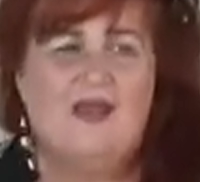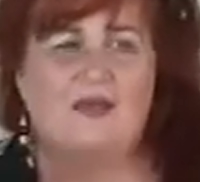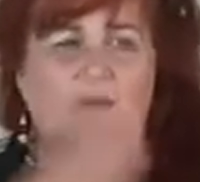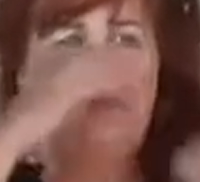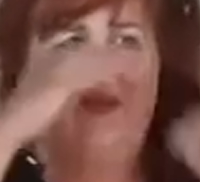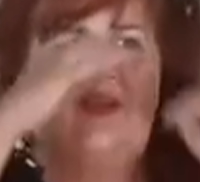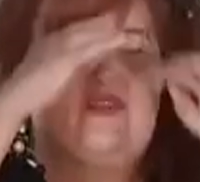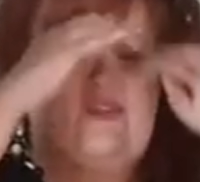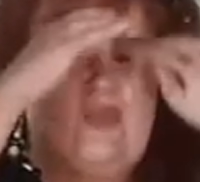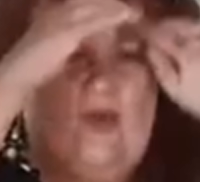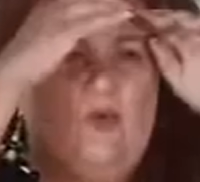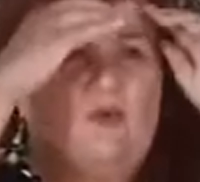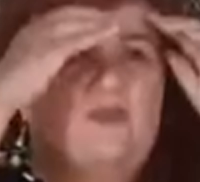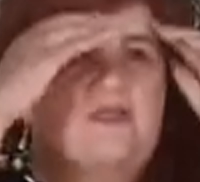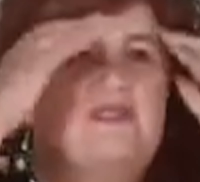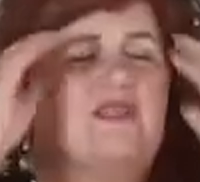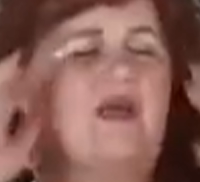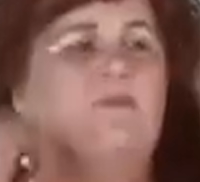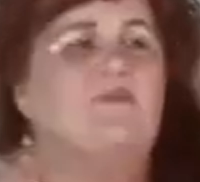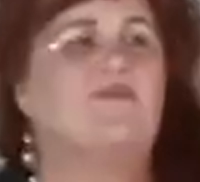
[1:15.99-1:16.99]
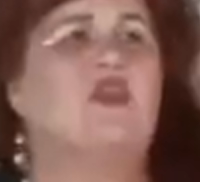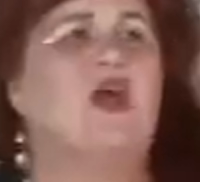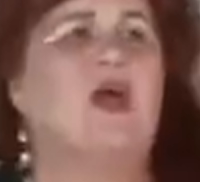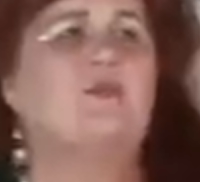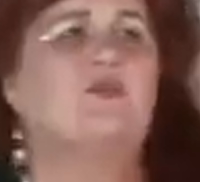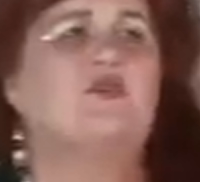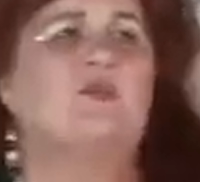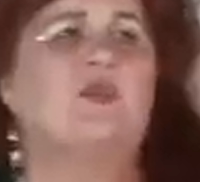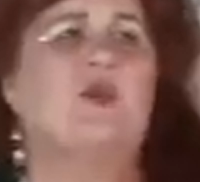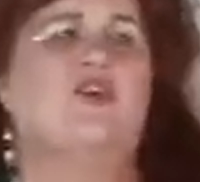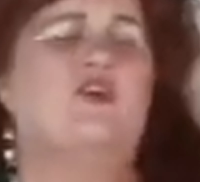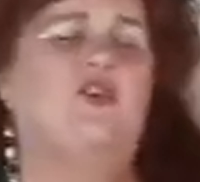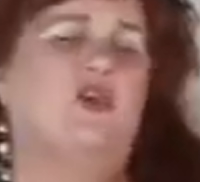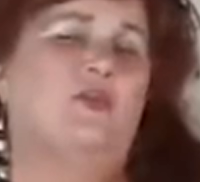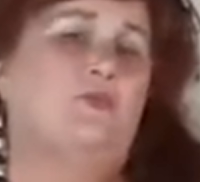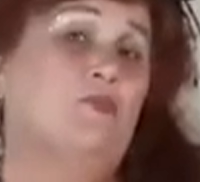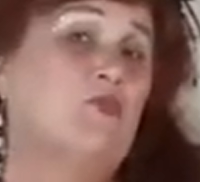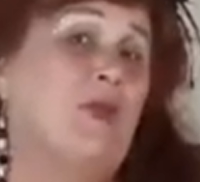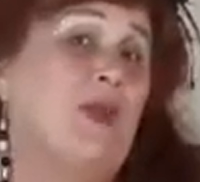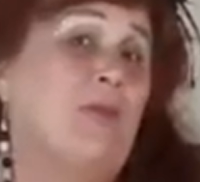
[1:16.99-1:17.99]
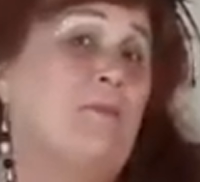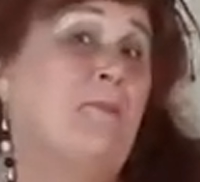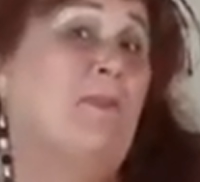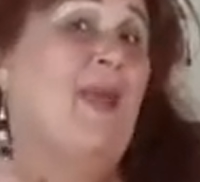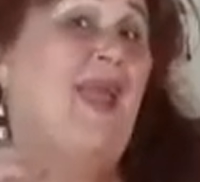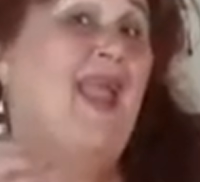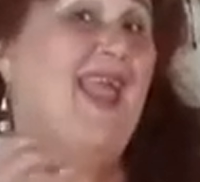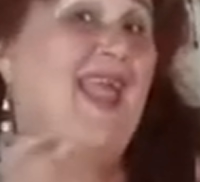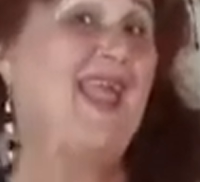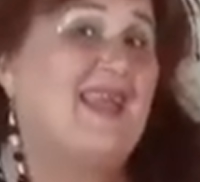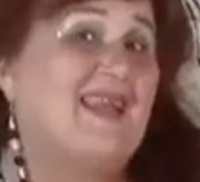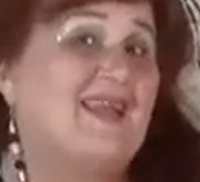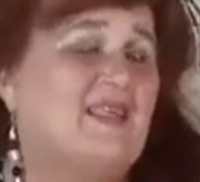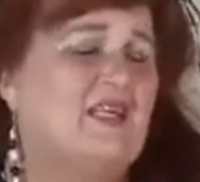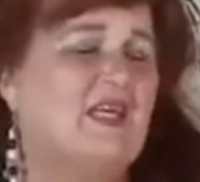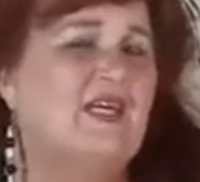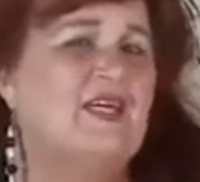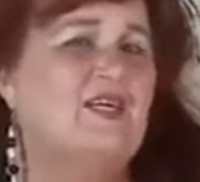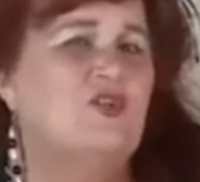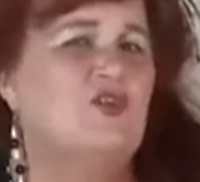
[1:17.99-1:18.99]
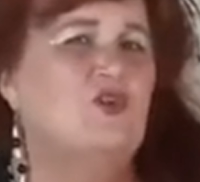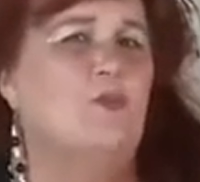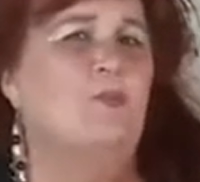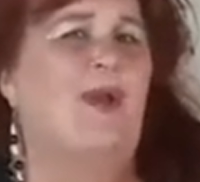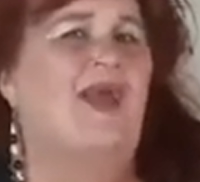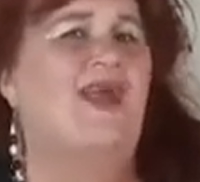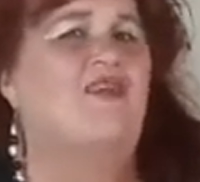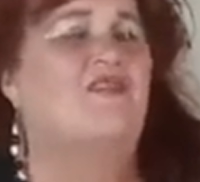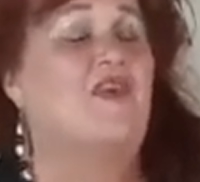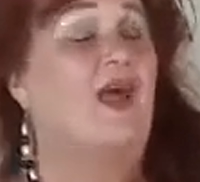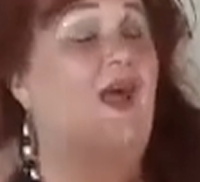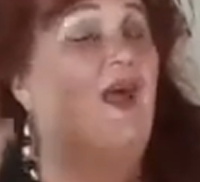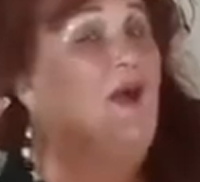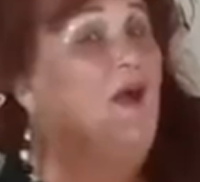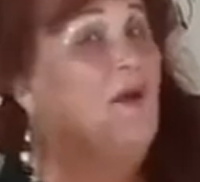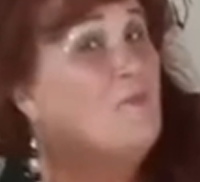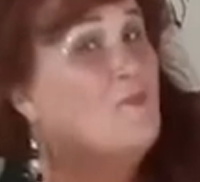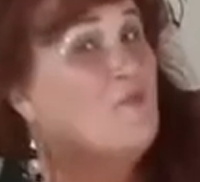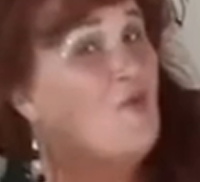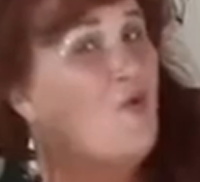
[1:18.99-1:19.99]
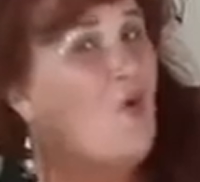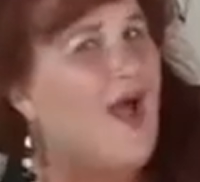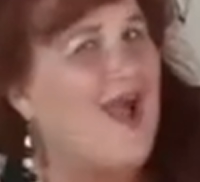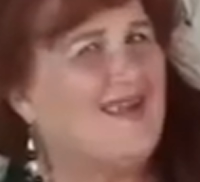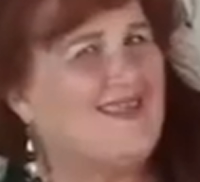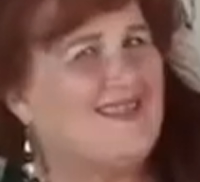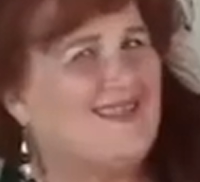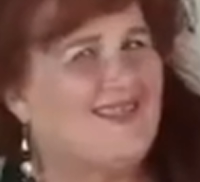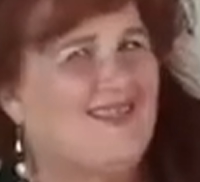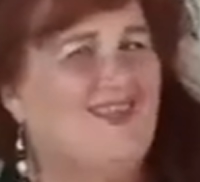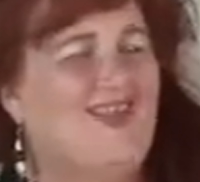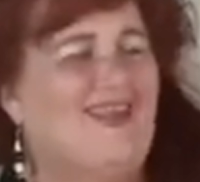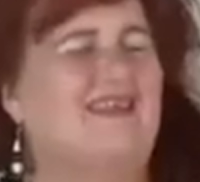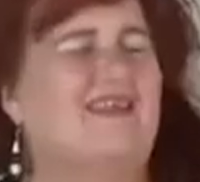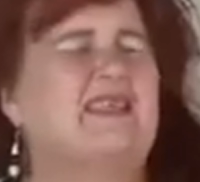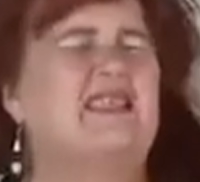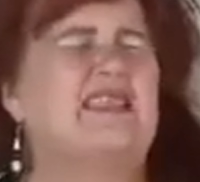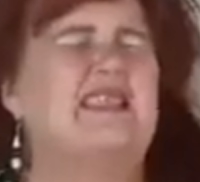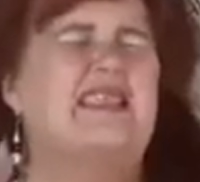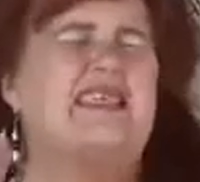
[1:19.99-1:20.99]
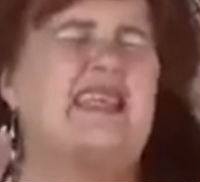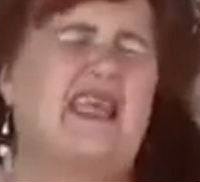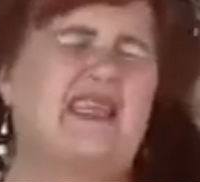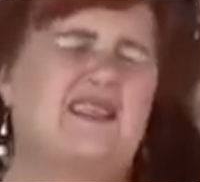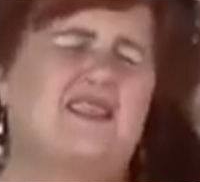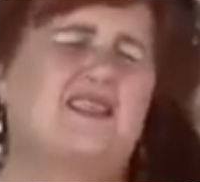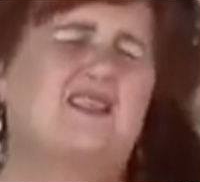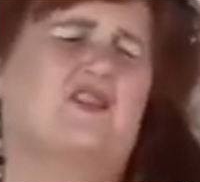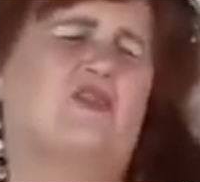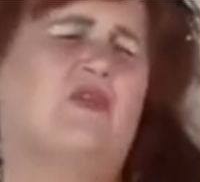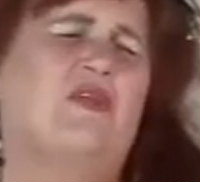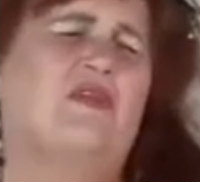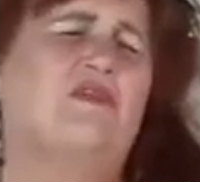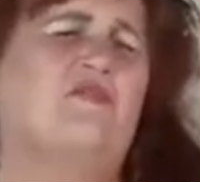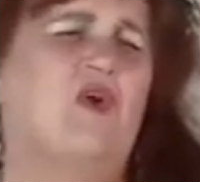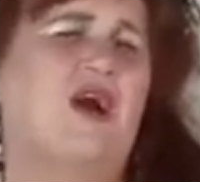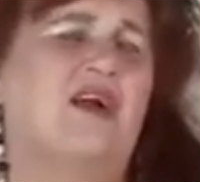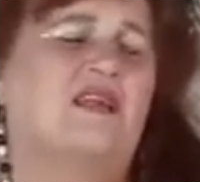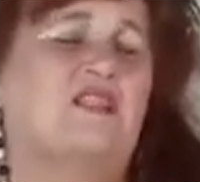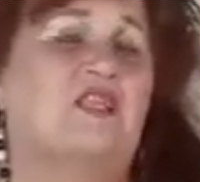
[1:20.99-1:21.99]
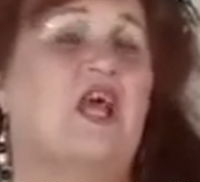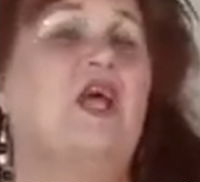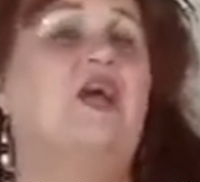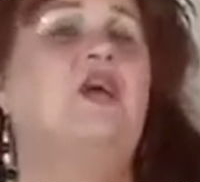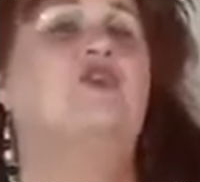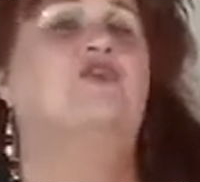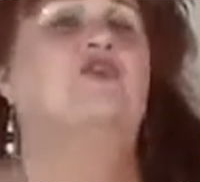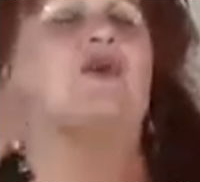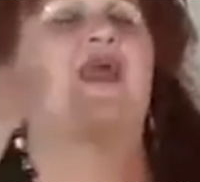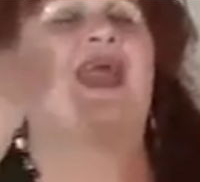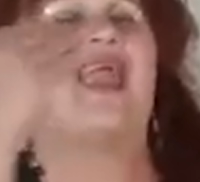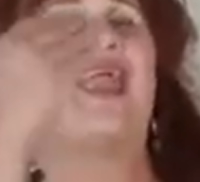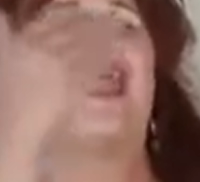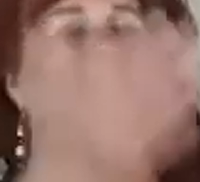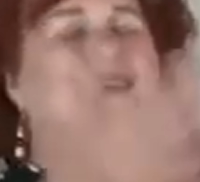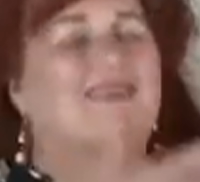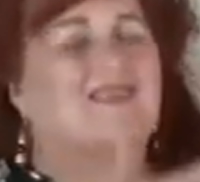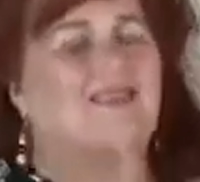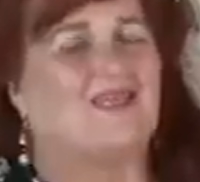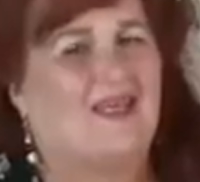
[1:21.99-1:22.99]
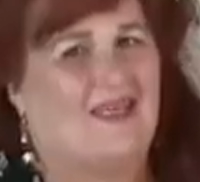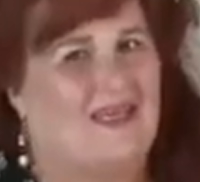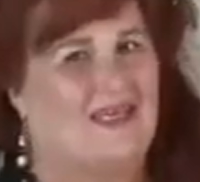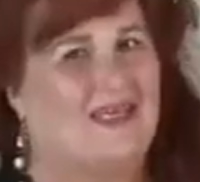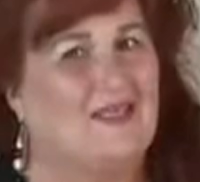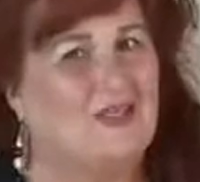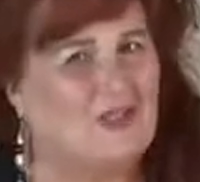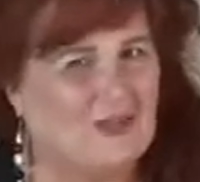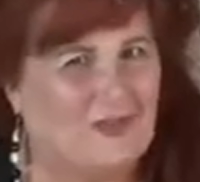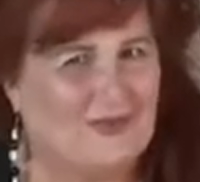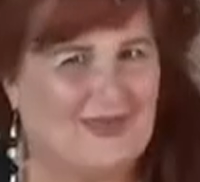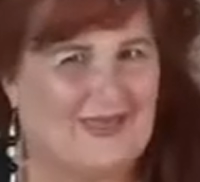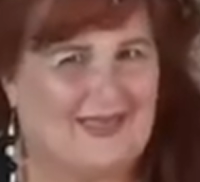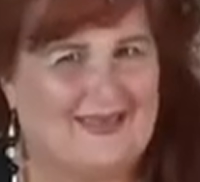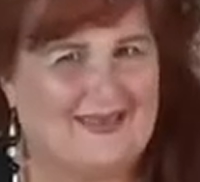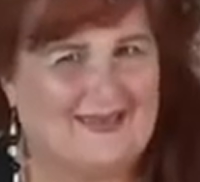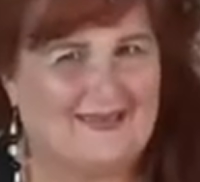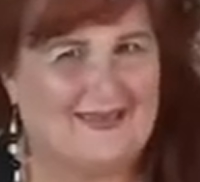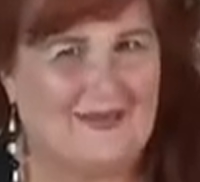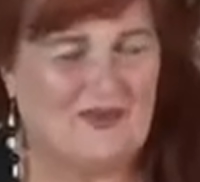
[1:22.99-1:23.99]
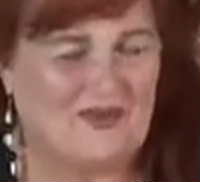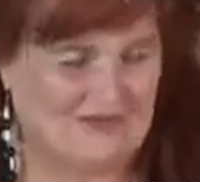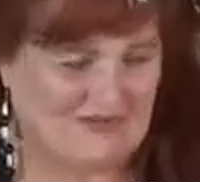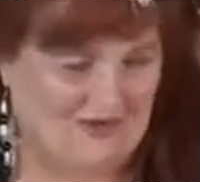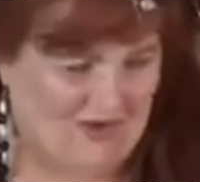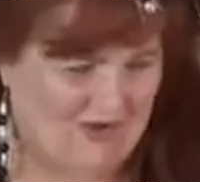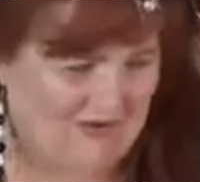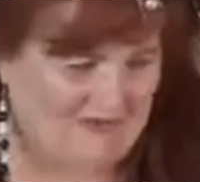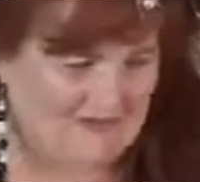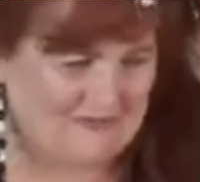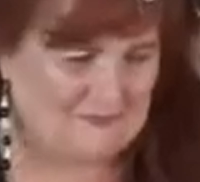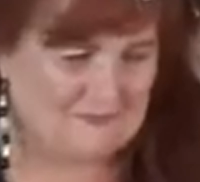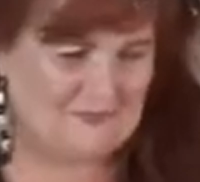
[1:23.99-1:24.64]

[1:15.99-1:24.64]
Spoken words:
But though sometimes we are not prepared to pay the price that is necessary for us to enter into the kingdom of God.